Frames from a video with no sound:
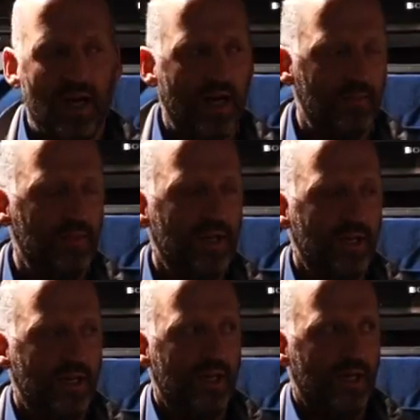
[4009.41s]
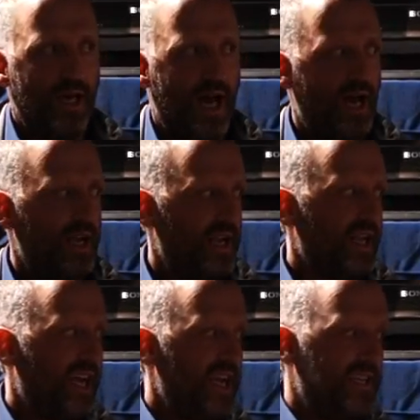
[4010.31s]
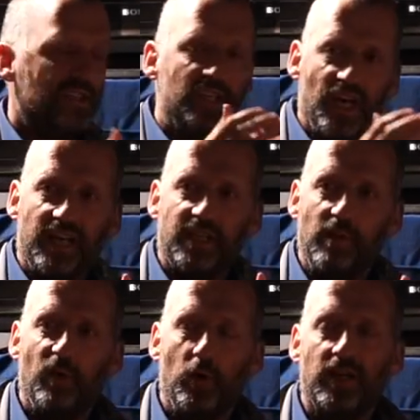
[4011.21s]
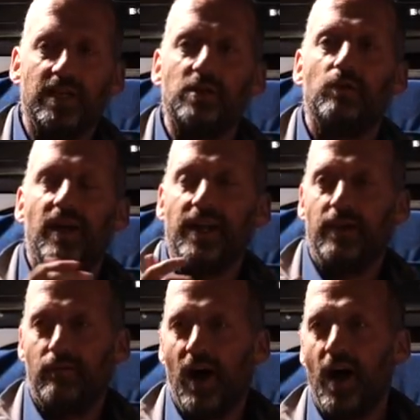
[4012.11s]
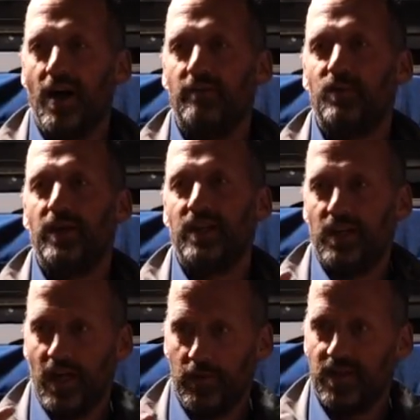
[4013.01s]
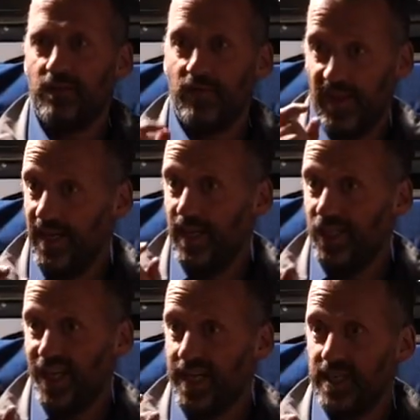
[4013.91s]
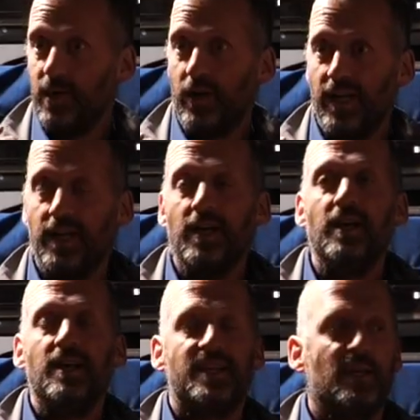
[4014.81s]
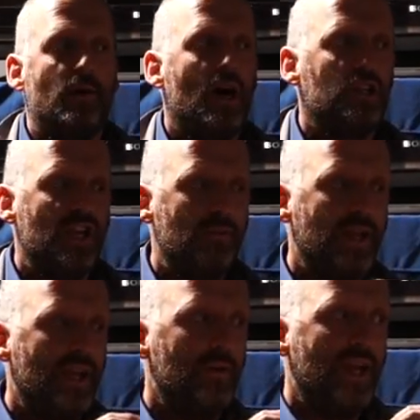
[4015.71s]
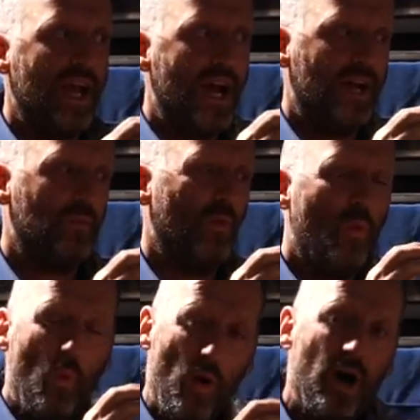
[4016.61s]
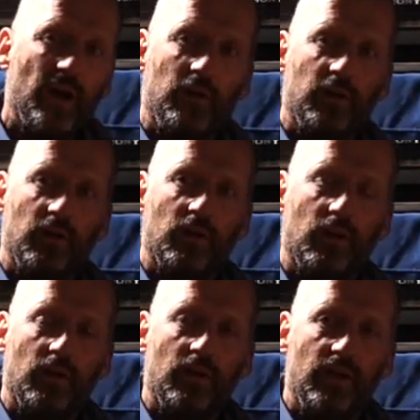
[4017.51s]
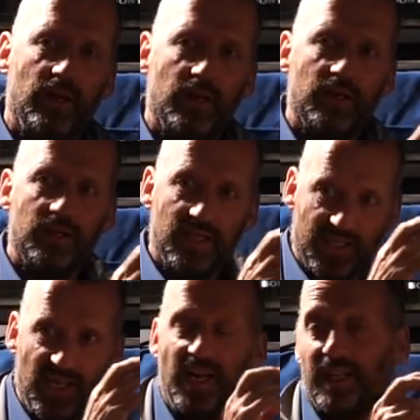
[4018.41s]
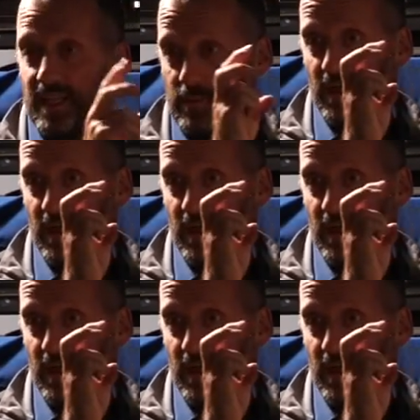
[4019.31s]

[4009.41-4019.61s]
Um, uh, in the case of the gesso board, it's already arrived with coats of thin gesso on it, so I'll generally only add one on the, the side that's